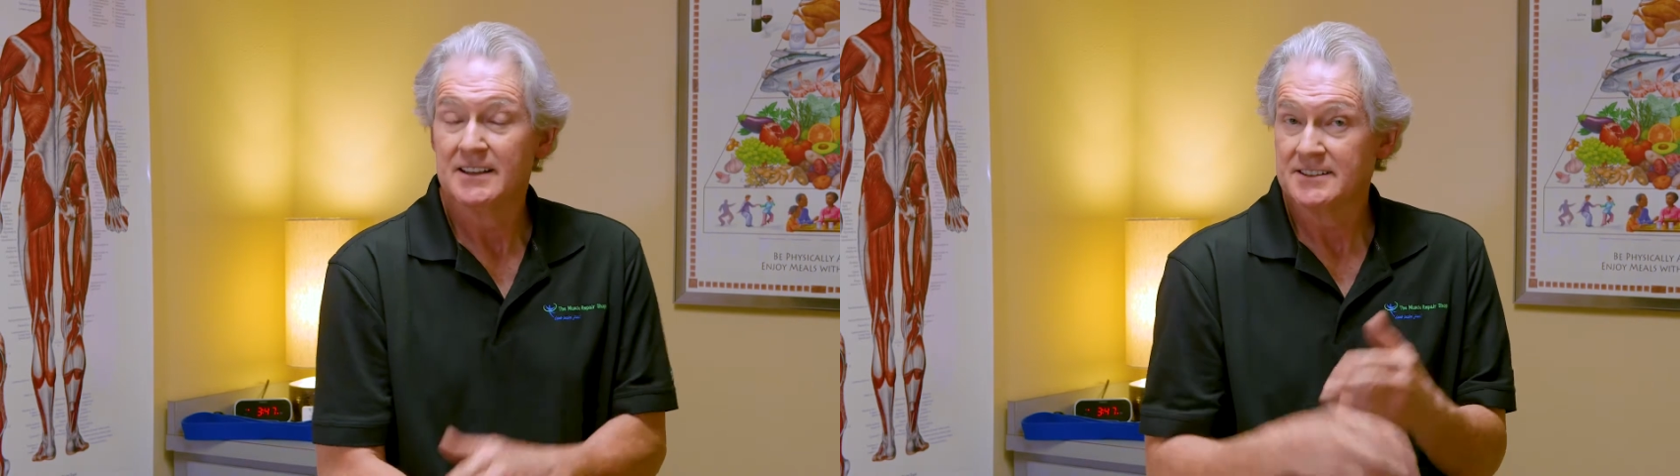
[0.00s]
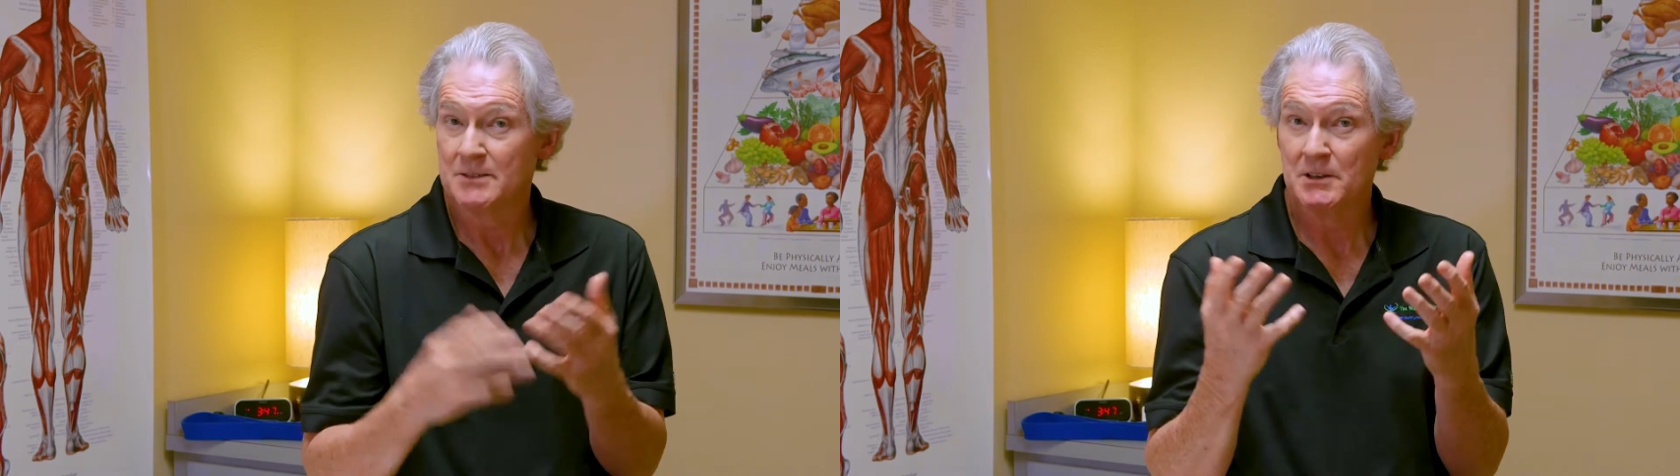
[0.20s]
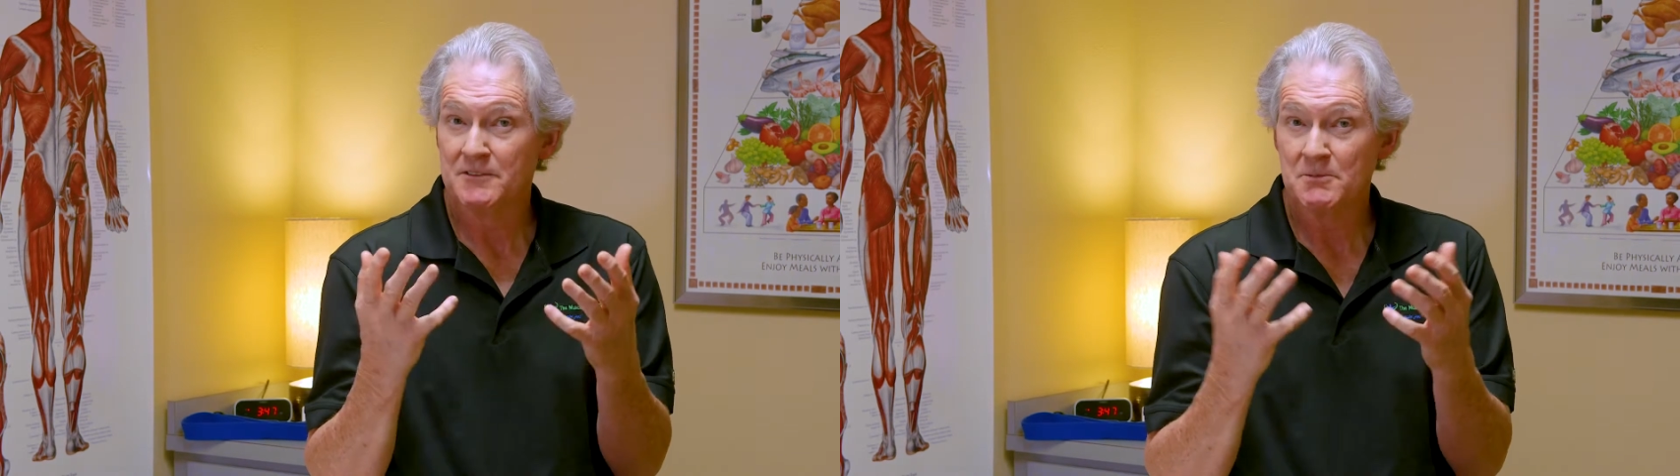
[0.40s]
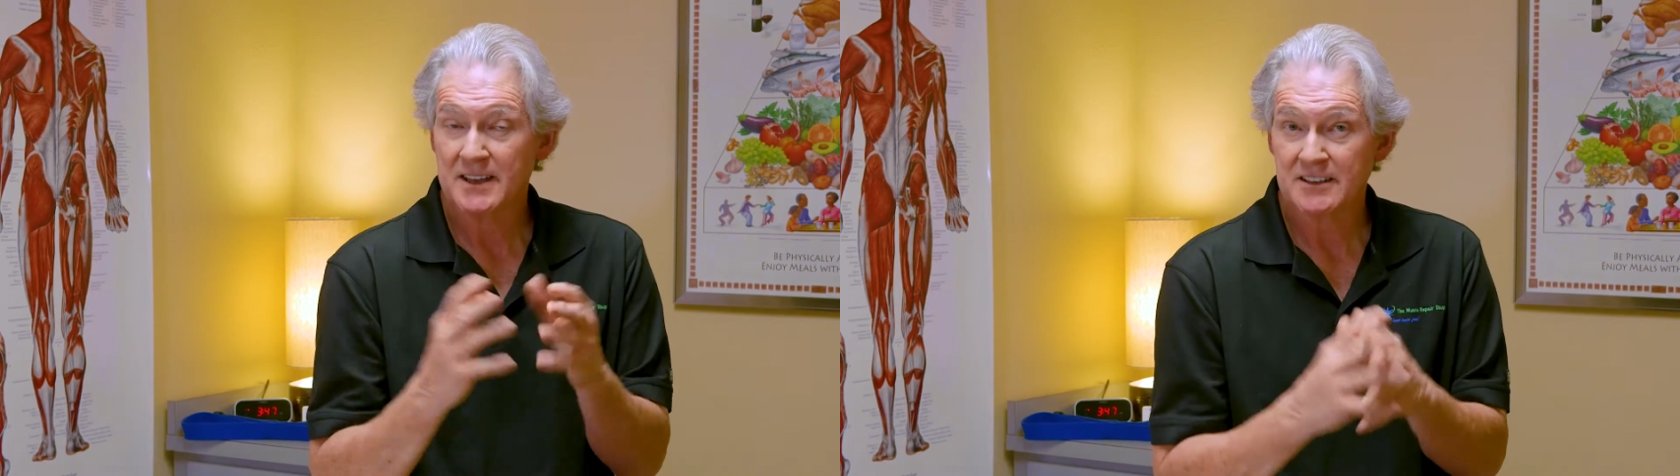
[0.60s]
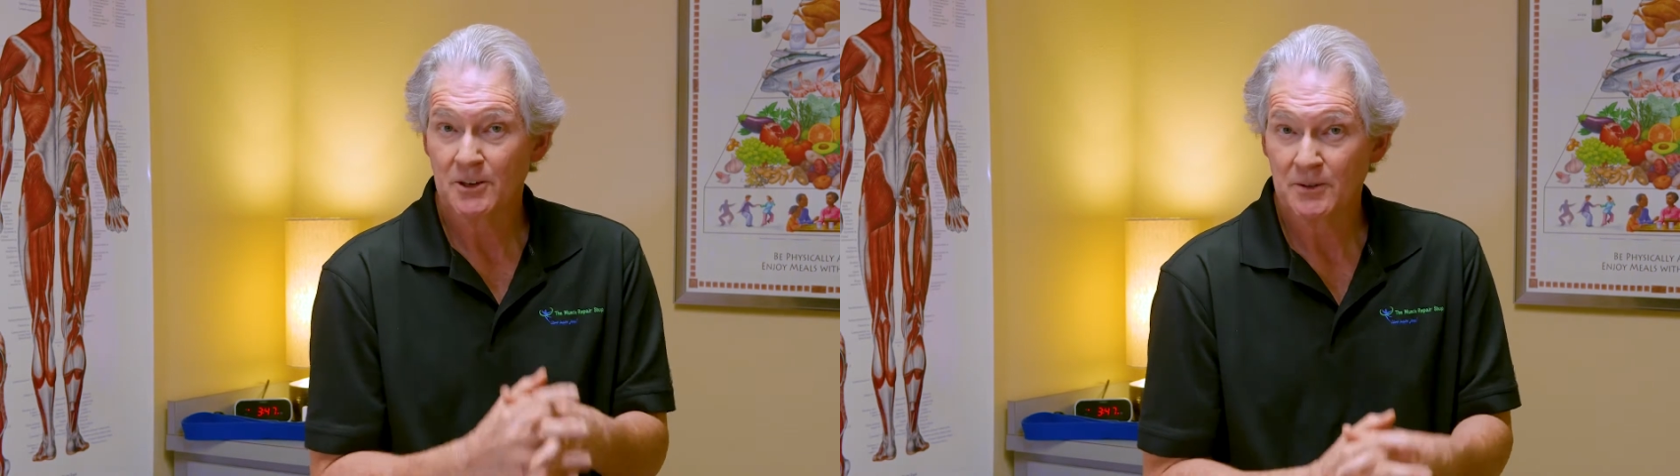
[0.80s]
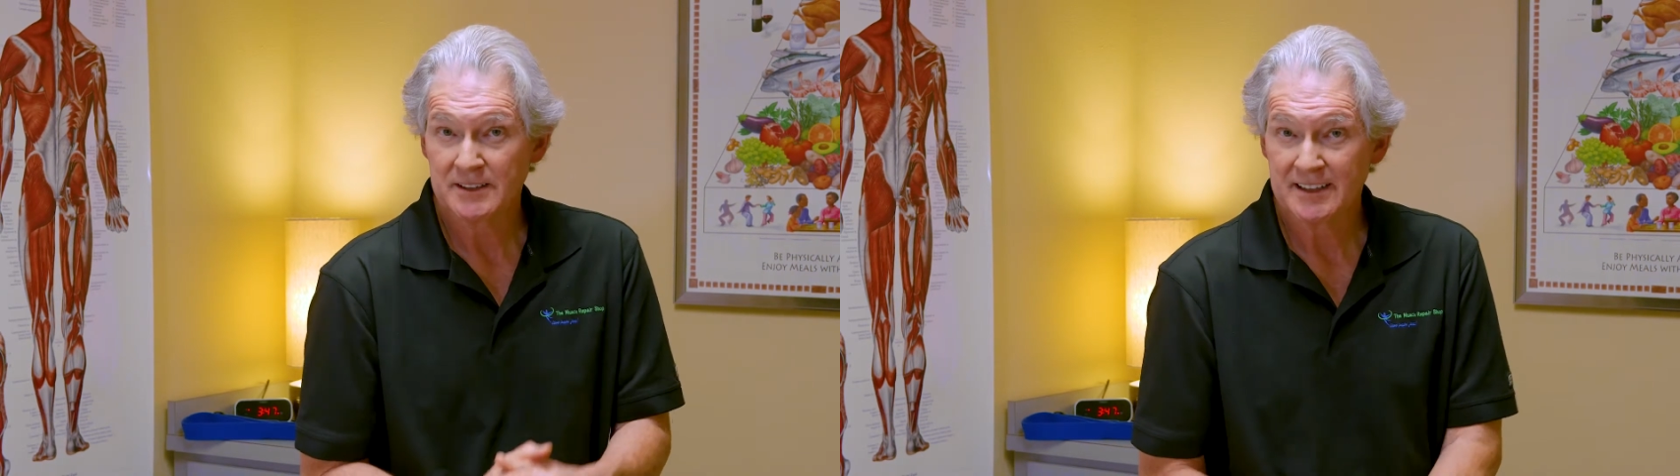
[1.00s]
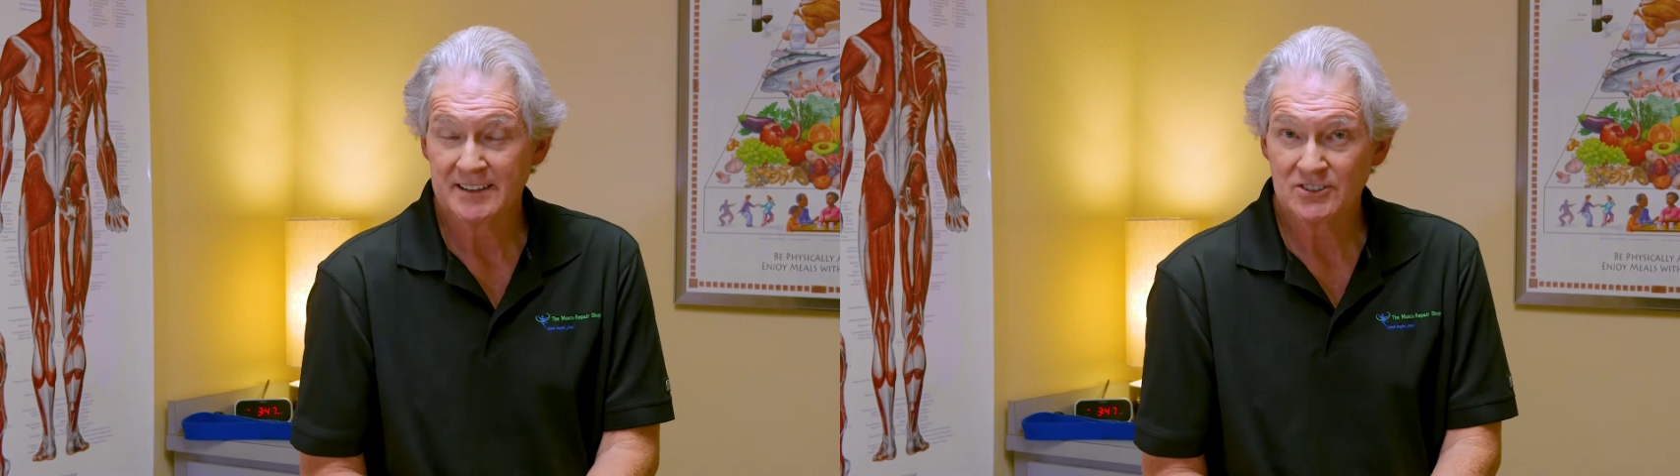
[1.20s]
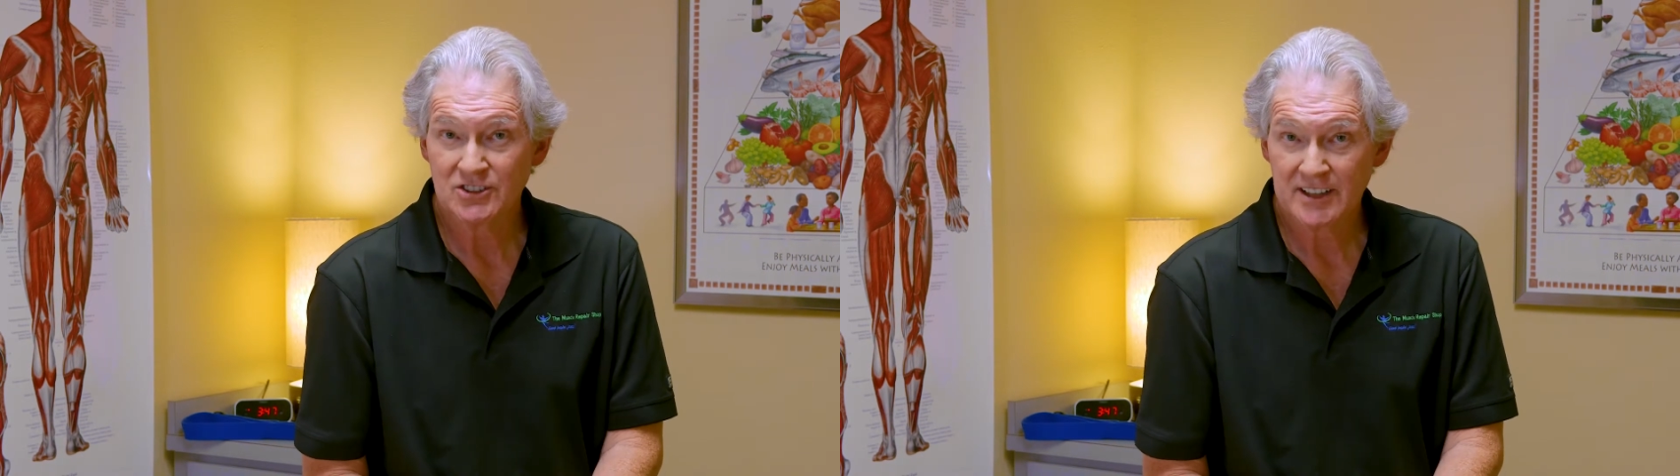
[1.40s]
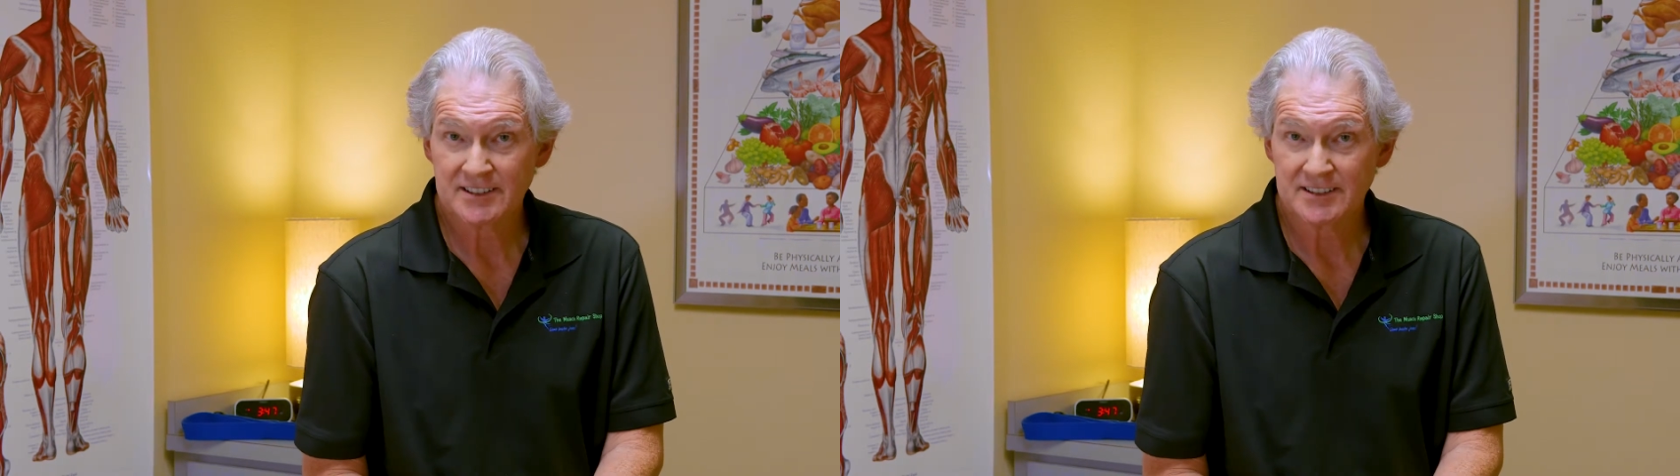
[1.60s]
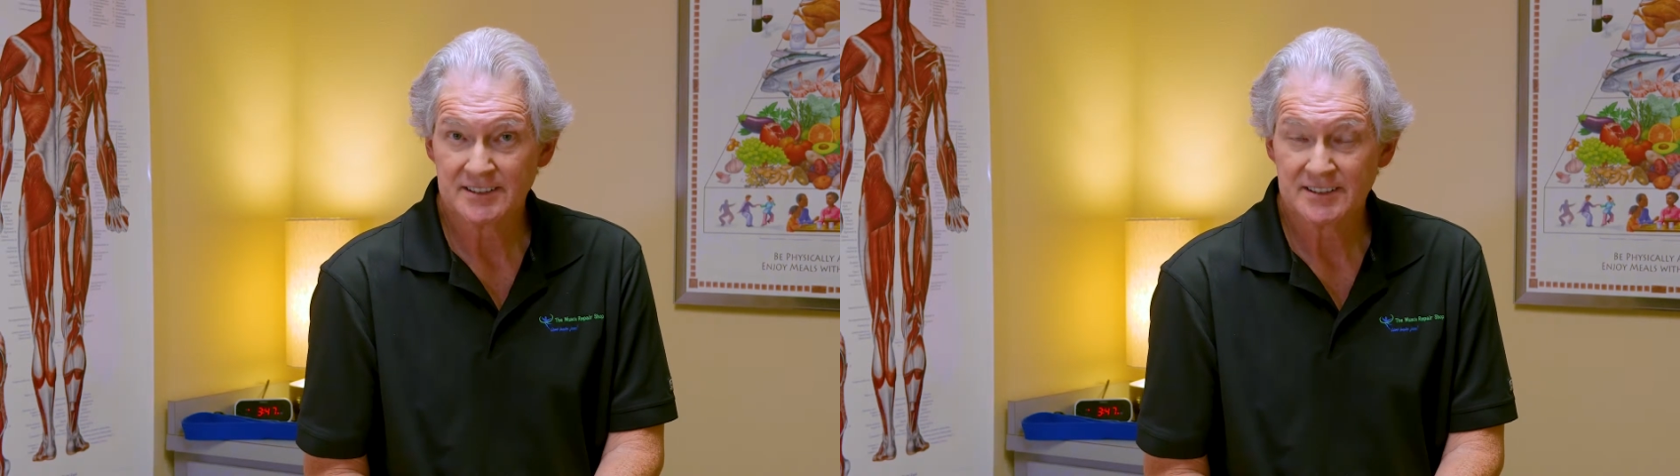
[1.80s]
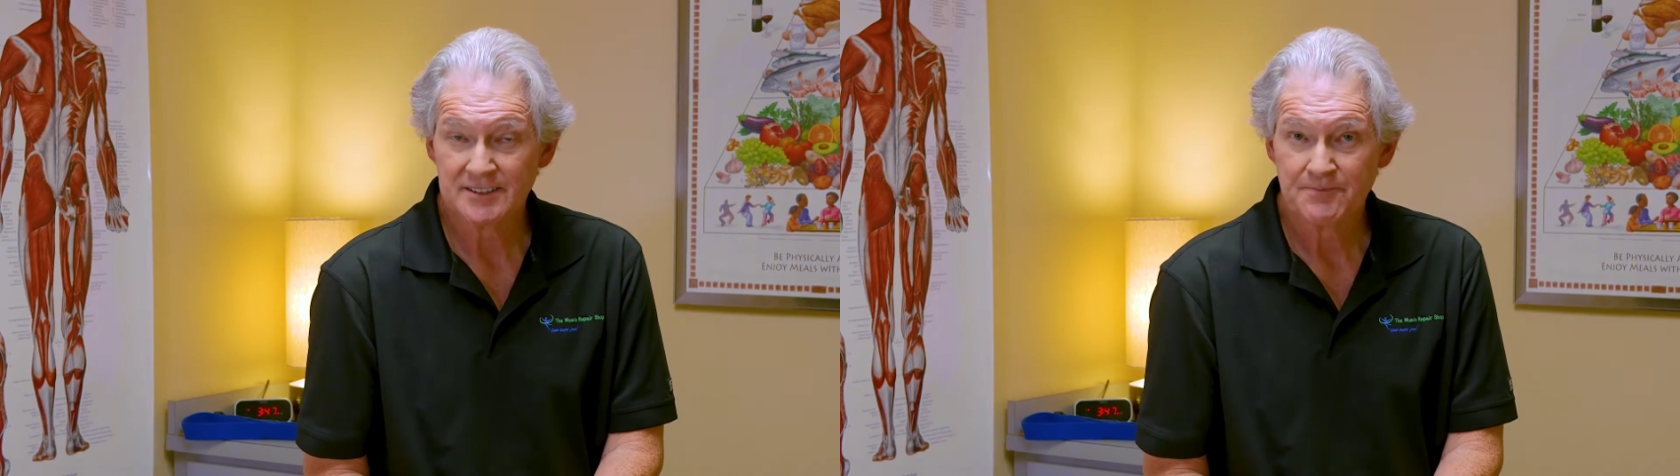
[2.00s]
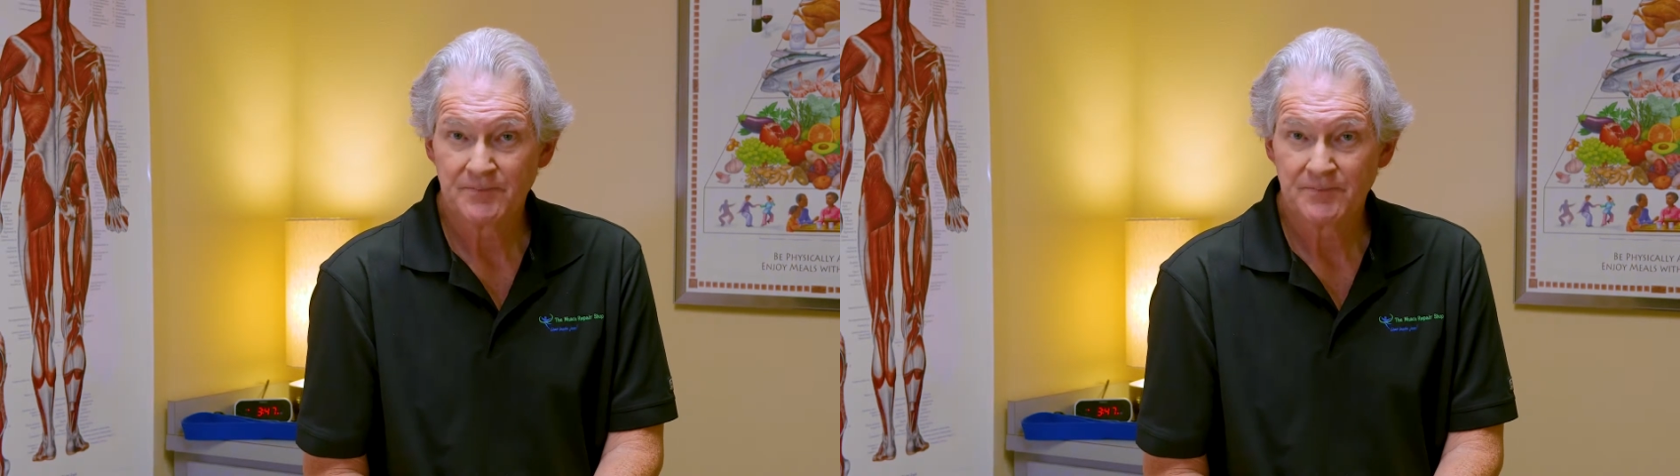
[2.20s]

Some of you may go and get injections